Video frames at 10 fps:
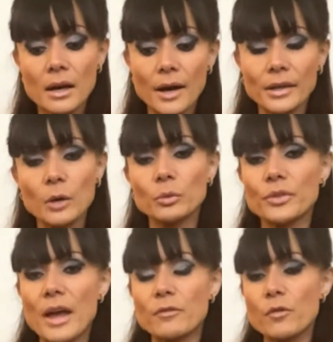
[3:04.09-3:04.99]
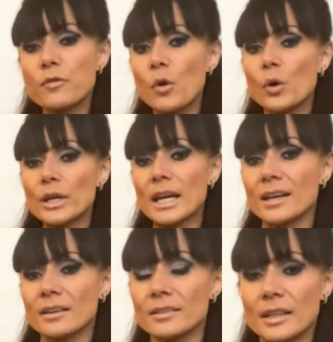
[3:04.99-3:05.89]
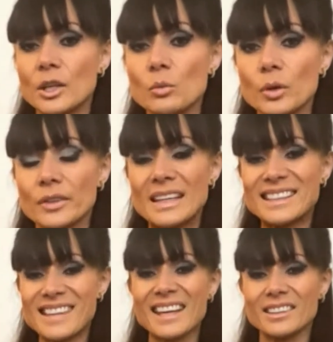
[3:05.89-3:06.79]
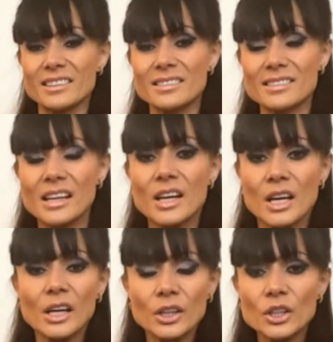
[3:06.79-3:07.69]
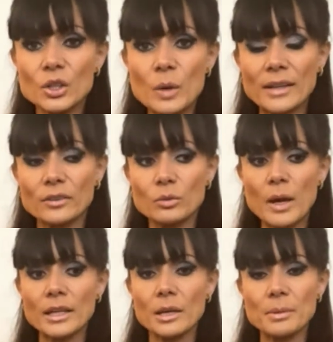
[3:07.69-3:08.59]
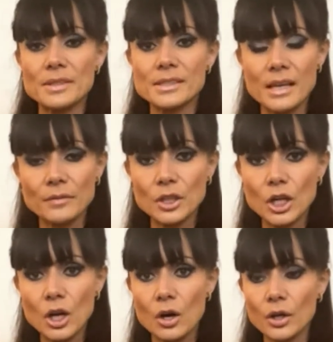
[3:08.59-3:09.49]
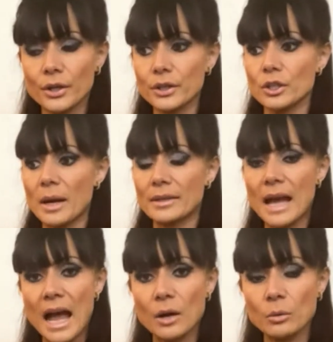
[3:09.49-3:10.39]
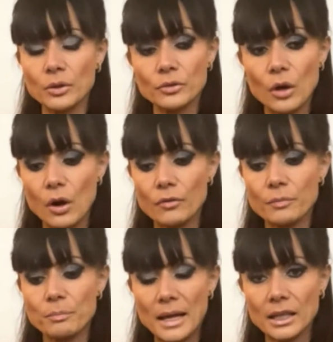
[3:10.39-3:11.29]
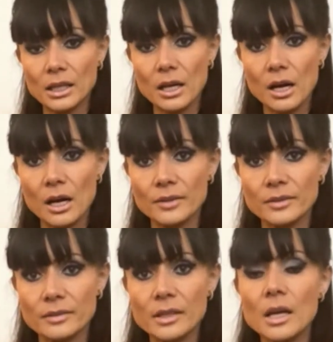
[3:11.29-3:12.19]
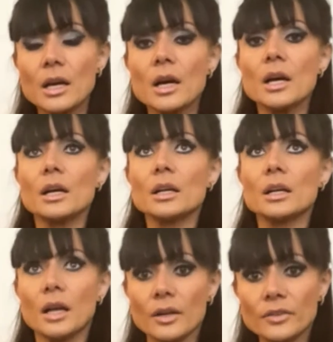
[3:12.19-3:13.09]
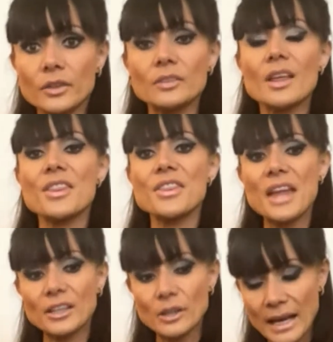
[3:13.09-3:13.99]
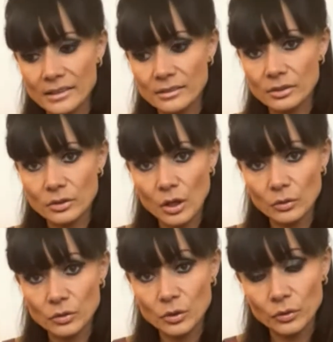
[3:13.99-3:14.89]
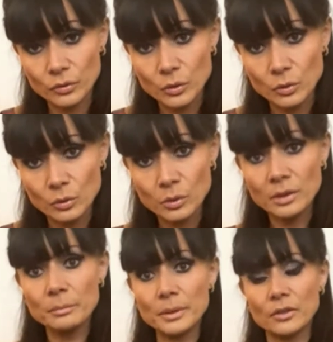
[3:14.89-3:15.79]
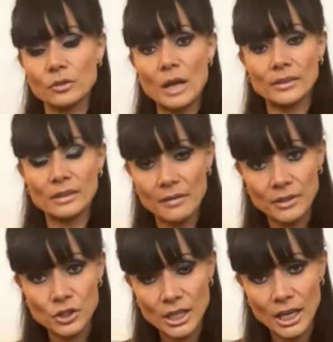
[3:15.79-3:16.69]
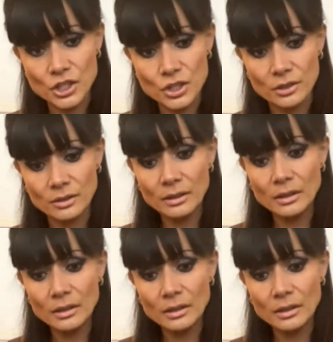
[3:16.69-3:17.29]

And I was there for 4 years, and it was intense. You had to wake up at 7 o'clock, you had hours of ballet classes, then you had to go to your school because you had to have education.